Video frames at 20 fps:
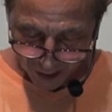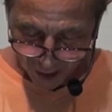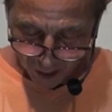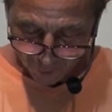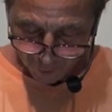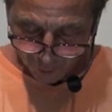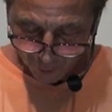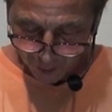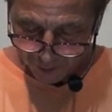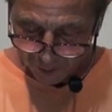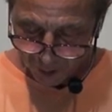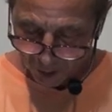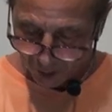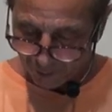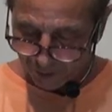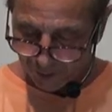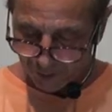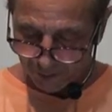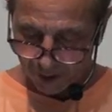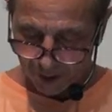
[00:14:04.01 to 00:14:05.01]
For he
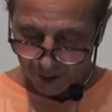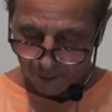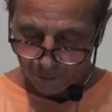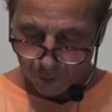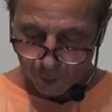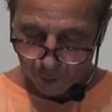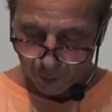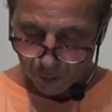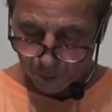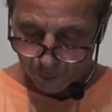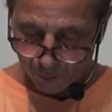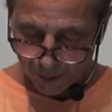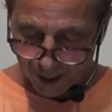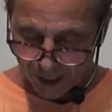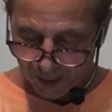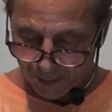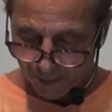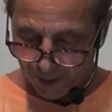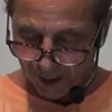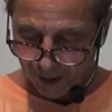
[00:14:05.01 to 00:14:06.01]
observes himself, goes away,
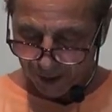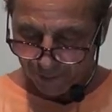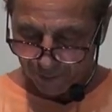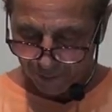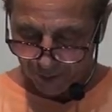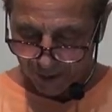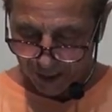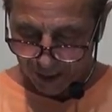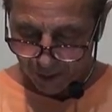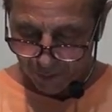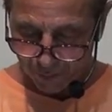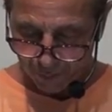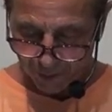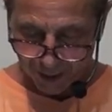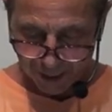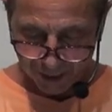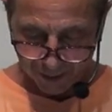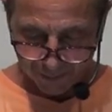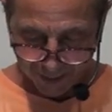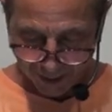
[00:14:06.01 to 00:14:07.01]
and immediately forgets what
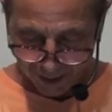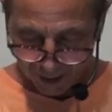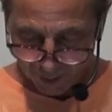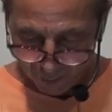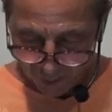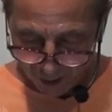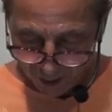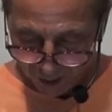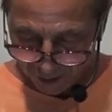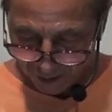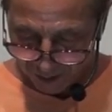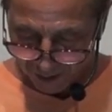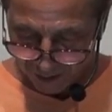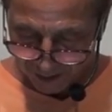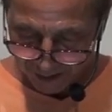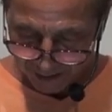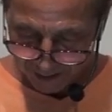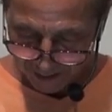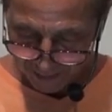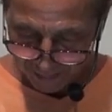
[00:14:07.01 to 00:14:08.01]
kind of man he was.
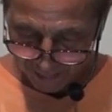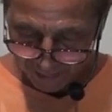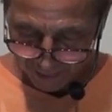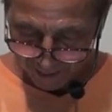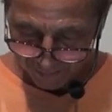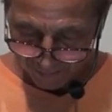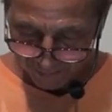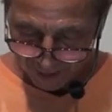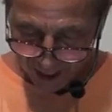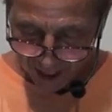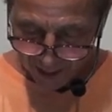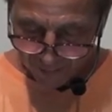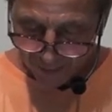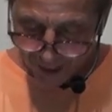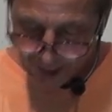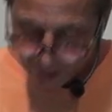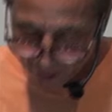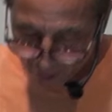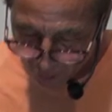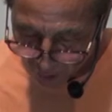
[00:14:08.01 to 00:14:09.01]
But
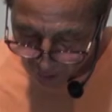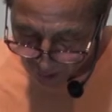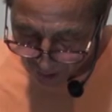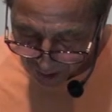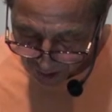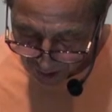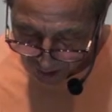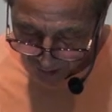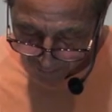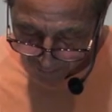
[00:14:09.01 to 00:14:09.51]
he who looks in the